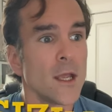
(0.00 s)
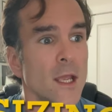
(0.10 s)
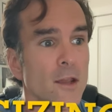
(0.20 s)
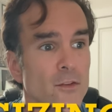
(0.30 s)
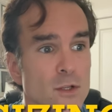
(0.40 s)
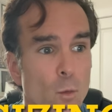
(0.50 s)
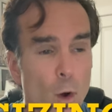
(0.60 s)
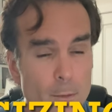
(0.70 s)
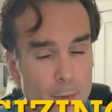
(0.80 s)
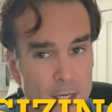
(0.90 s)
if it's a
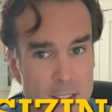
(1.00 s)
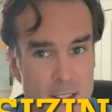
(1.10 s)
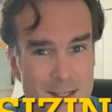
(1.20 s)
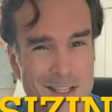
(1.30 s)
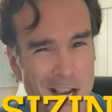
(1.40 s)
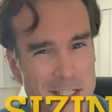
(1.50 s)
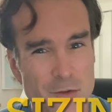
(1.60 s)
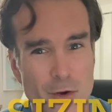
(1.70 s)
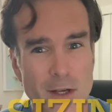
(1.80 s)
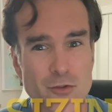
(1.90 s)
one-piece, size it
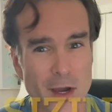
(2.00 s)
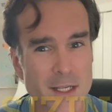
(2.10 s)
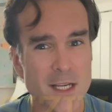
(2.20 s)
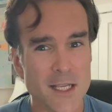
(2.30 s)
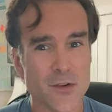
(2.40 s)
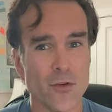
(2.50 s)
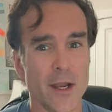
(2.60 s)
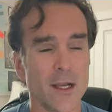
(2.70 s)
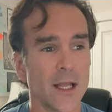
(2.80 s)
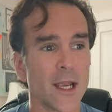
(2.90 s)
right. Try to size it
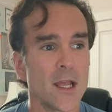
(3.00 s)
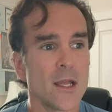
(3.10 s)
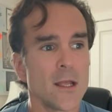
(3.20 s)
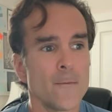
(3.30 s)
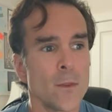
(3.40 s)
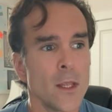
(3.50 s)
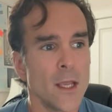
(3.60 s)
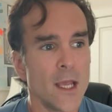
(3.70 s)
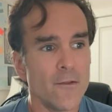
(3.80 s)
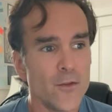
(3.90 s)
right. Like,
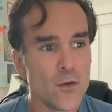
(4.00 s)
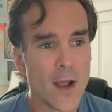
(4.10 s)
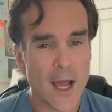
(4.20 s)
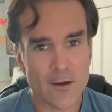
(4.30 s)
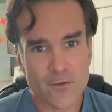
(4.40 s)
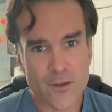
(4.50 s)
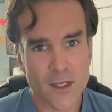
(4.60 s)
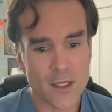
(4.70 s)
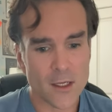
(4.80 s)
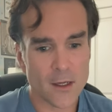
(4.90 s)
if you have
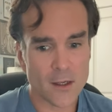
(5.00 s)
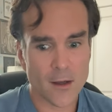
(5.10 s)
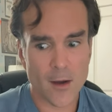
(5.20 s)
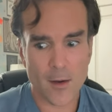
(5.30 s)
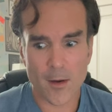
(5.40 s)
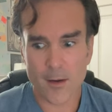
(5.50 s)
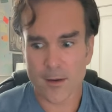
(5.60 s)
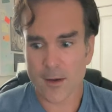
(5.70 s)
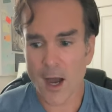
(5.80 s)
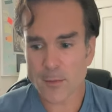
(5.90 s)
the
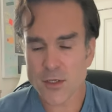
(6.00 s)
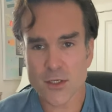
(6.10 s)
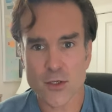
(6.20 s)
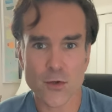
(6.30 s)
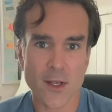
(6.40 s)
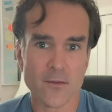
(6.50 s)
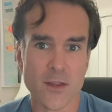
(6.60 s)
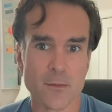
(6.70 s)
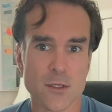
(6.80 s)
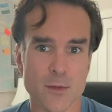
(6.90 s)
option to give
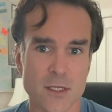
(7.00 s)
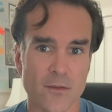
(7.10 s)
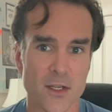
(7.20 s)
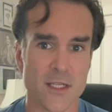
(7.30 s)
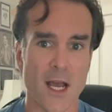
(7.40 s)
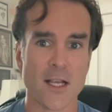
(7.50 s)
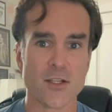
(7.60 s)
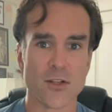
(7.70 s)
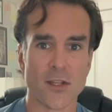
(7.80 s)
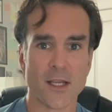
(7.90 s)
them specific size
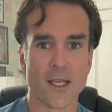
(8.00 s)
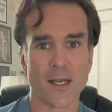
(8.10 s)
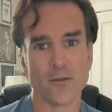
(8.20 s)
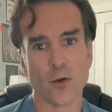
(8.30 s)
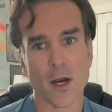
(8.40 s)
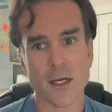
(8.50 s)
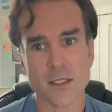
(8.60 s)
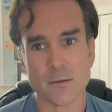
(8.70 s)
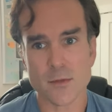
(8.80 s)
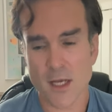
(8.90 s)
so that they can give you a
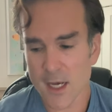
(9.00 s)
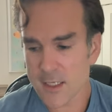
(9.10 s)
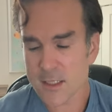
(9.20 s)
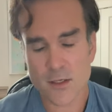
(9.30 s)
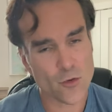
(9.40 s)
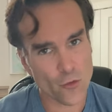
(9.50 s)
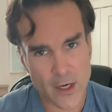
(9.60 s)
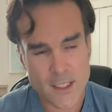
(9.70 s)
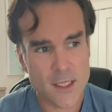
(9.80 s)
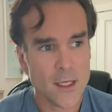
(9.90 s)
custom size,
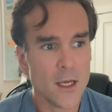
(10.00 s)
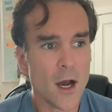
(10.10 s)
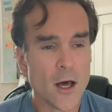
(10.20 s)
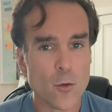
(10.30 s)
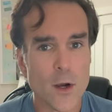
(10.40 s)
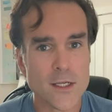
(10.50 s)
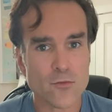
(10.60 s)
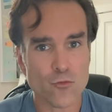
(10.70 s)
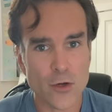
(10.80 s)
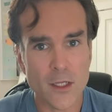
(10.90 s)
great.
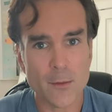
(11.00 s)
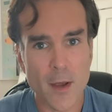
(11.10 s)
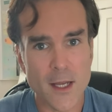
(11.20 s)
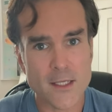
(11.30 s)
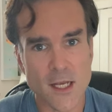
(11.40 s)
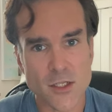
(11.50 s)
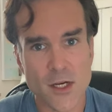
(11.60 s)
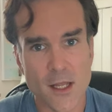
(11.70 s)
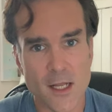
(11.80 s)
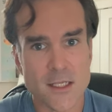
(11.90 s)
Otherwise, really pay attention
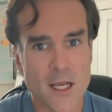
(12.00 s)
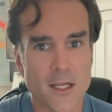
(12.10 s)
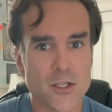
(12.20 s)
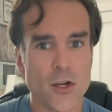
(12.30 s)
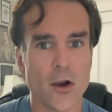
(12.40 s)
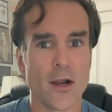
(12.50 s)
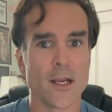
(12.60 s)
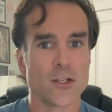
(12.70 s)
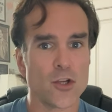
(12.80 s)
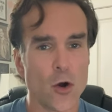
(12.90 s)
to that size chart
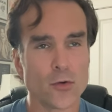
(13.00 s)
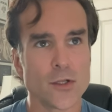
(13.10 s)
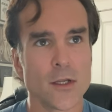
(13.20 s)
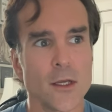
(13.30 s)
and don't